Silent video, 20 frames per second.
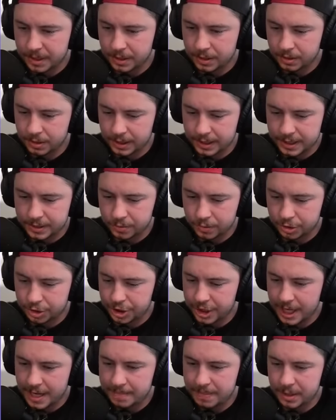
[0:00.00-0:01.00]
utilized. Royal
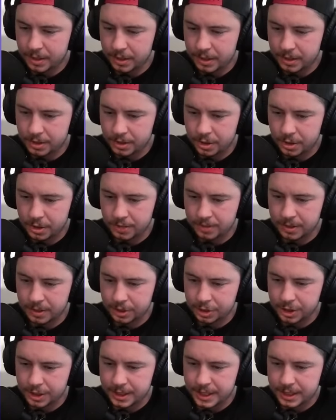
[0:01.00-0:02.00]
Champion already used her ability.
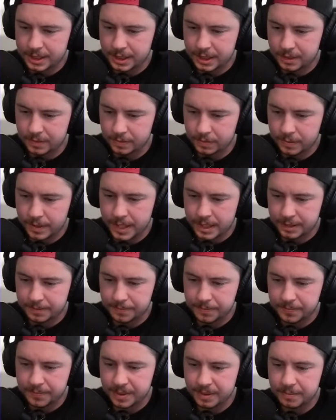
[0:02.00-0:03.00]
She's actually getting wrecked.
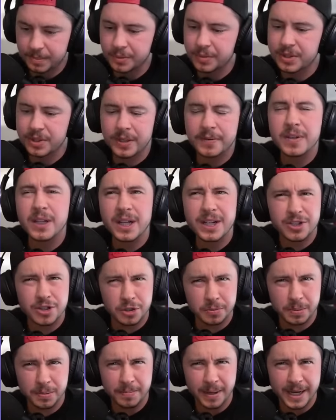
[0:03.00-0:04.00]
But we still have a lot of
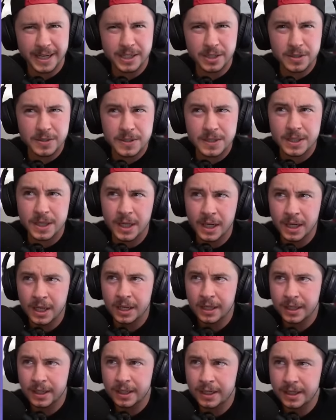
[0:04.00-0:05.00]
super miners?
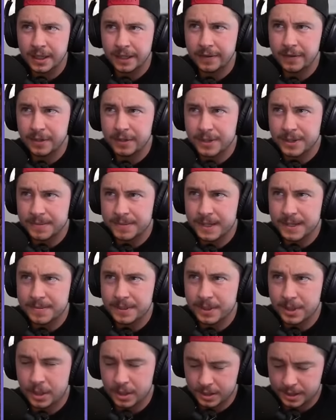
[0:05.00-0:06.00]
Even though sometimes
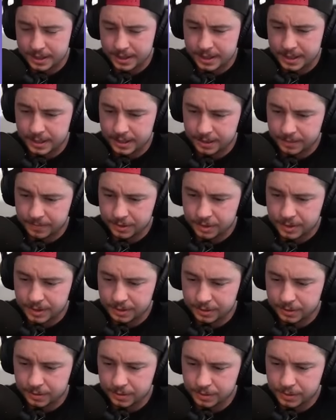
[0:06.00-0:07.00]
it's hard to see them, they're still
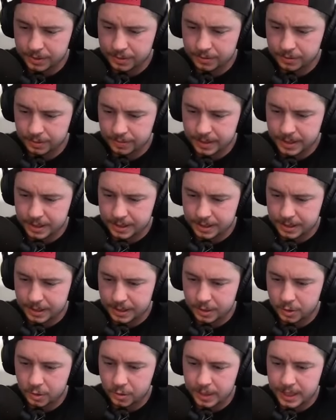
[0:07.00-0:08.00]
cruising through the base.
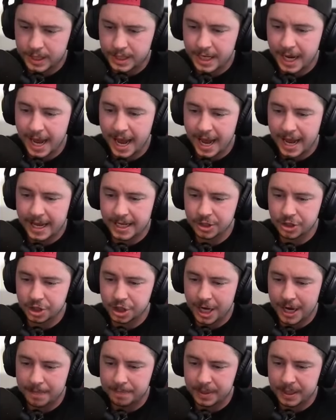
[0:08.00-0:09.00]
Queen and
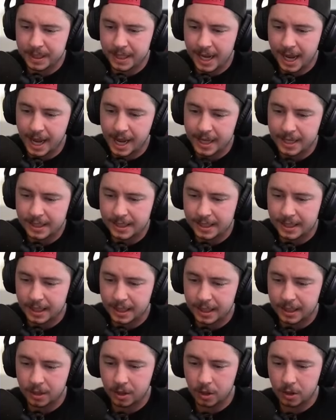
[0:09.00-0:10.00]
Champion and
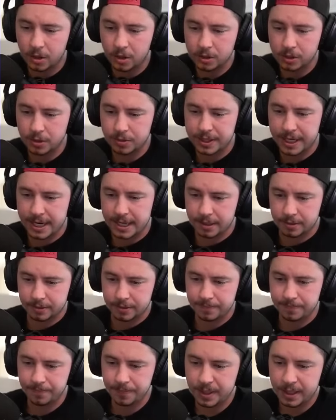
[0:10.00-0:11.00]
King all go down.
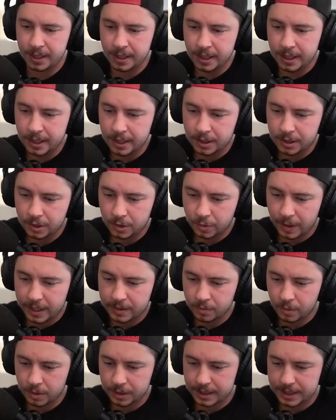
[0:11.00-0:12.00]

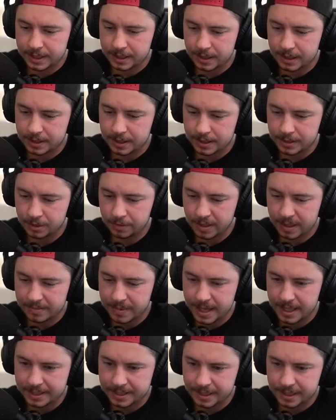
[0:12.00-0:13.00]
Grand Warden gets locked onto by
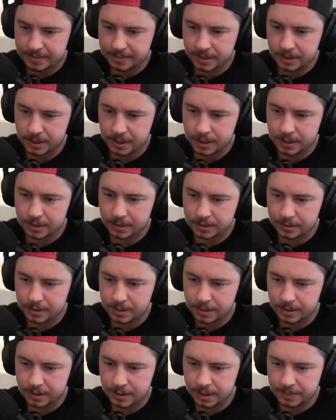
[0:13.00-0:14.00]
Max Expo. Uh-oh.
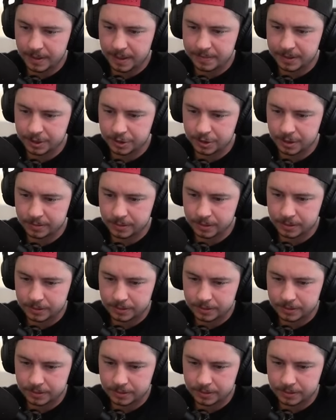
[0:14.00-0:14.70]
You might be in trouble.